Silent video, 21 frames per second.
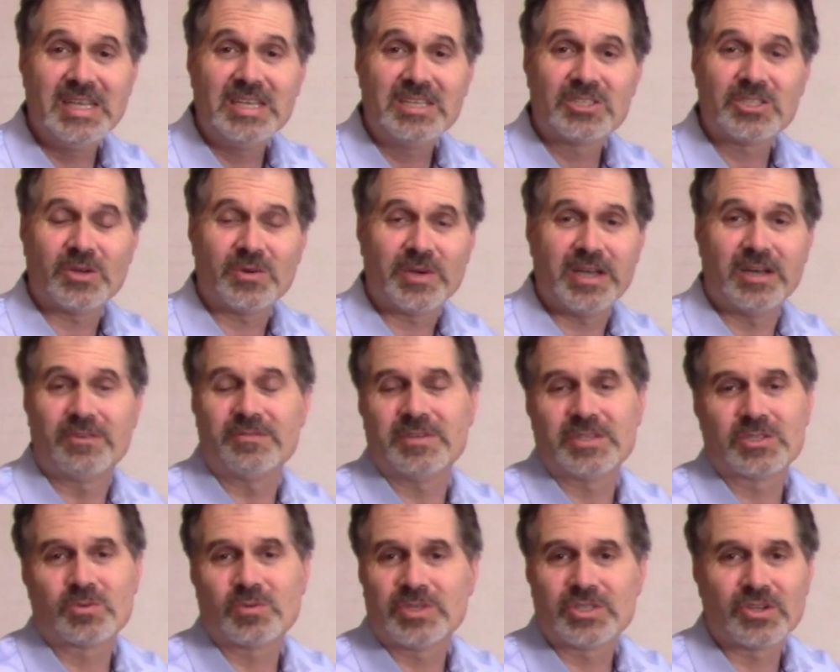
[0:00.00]
So
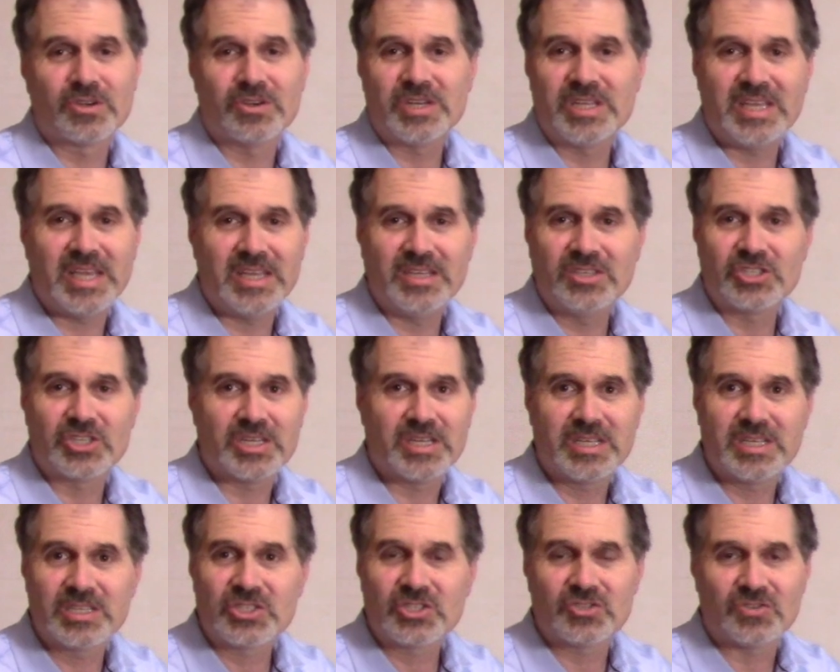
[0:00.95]
Elvis was already ancient
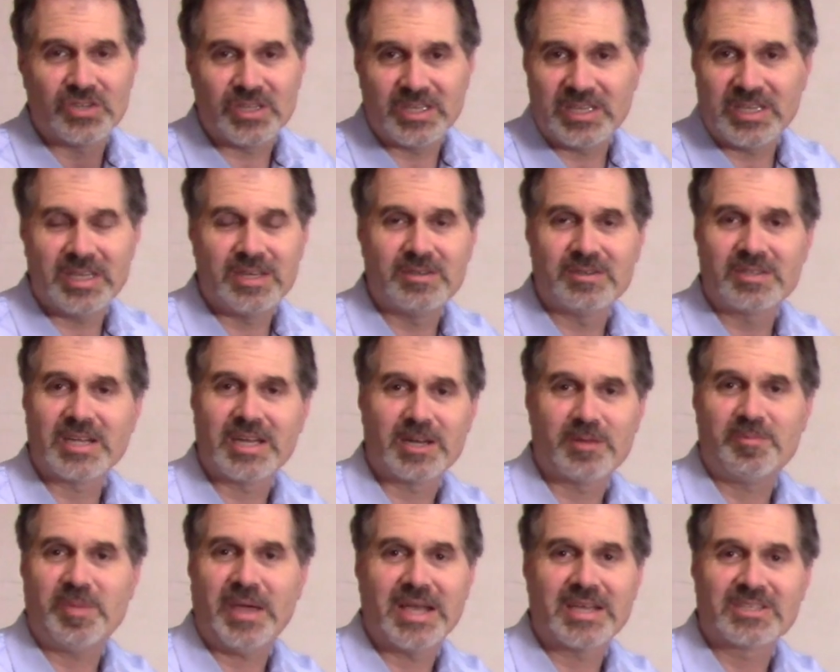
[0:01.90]
history and kind
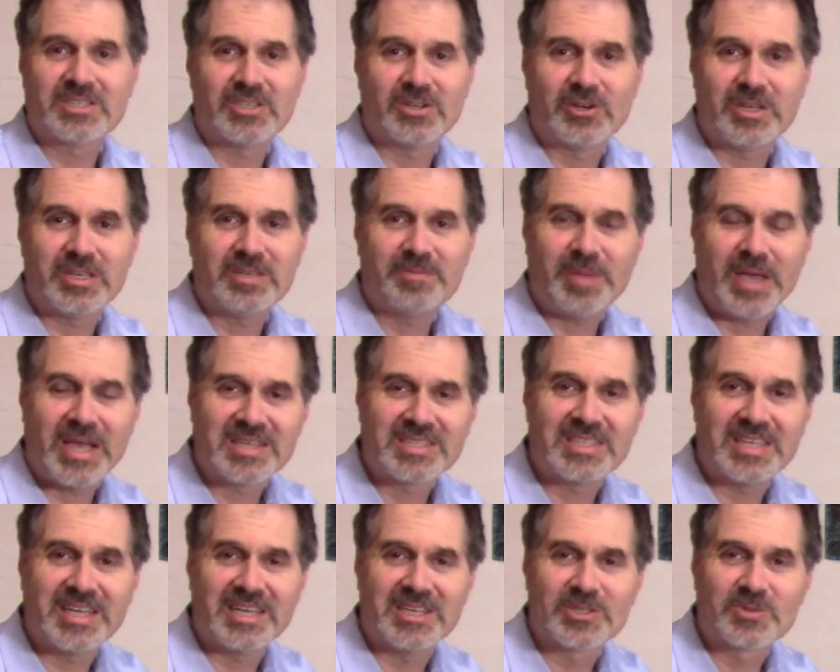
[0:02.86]
of passe,
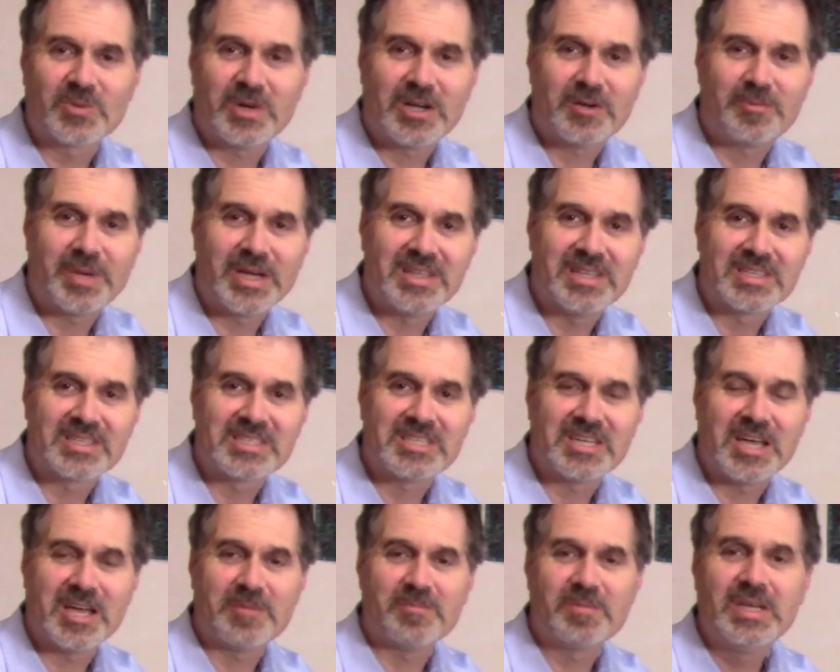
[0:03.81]
passe as well by this
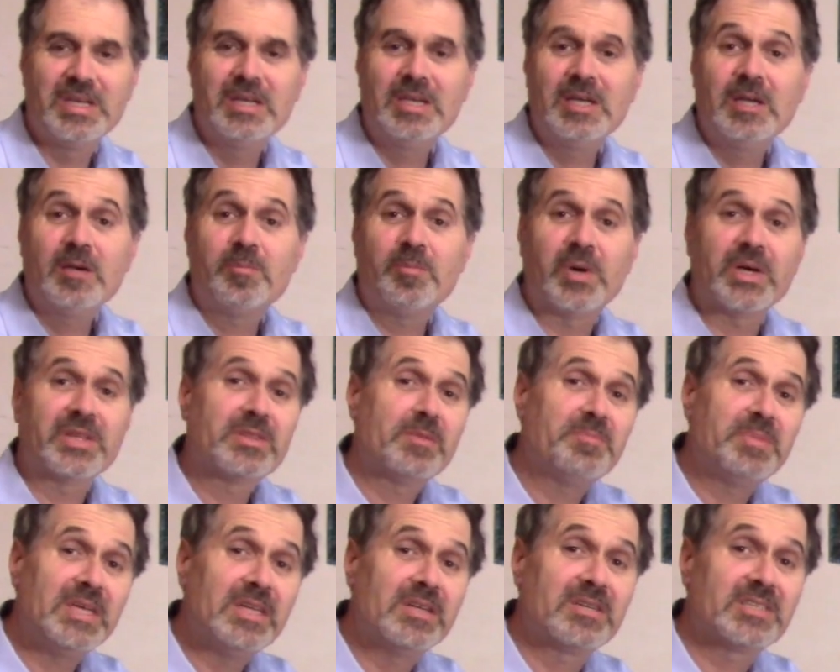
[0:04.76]
time. But the
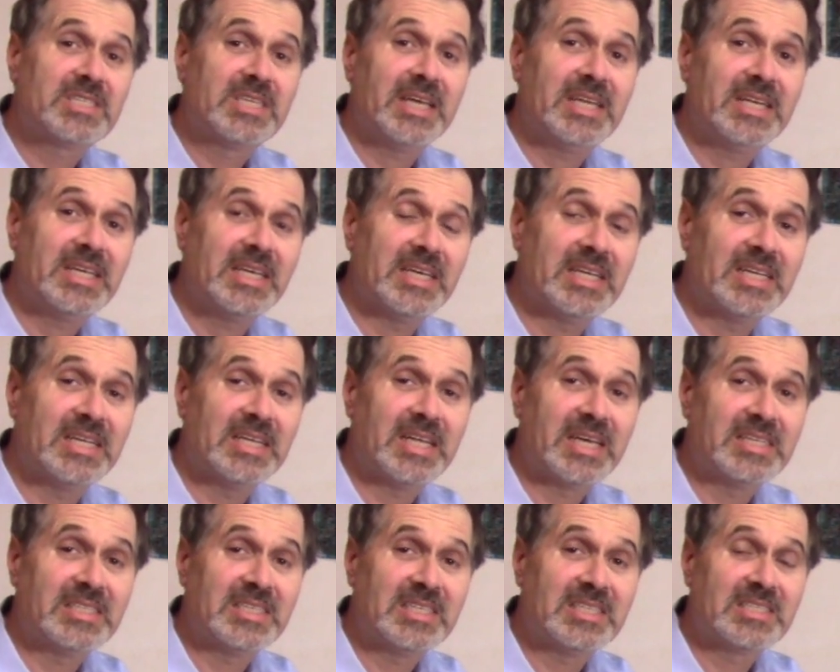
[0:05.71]
Beatles had hit in
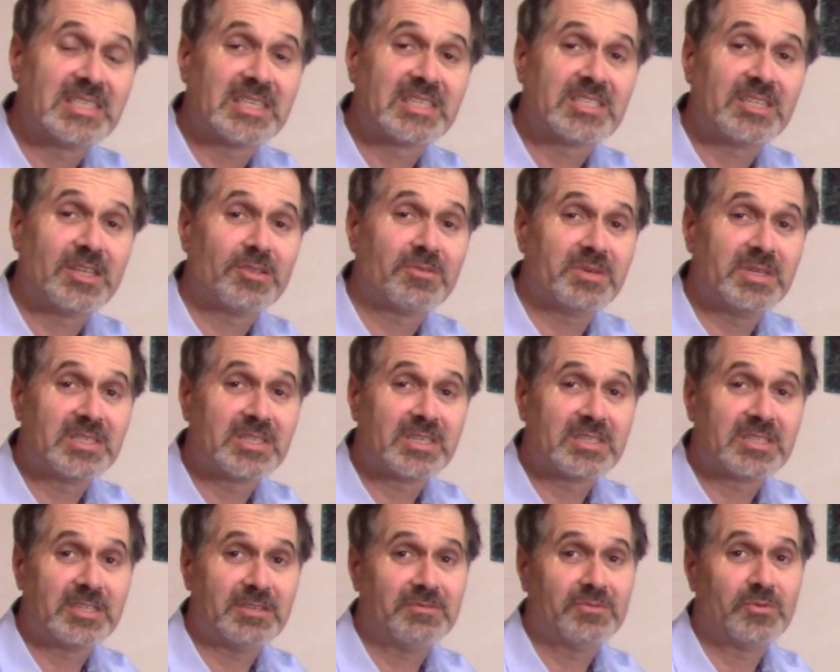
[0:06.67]
nineteen sixty-three,
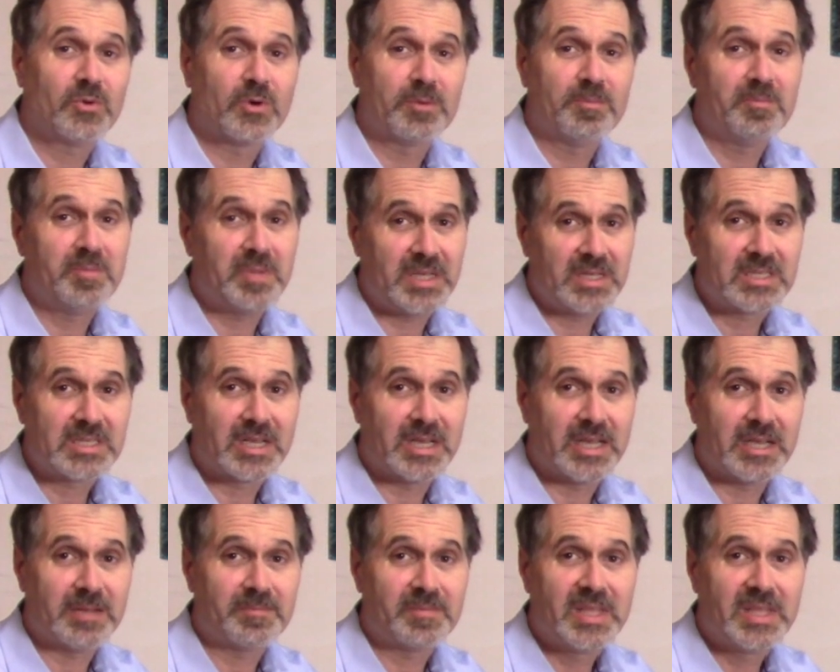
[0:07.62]
sixty-four, big time.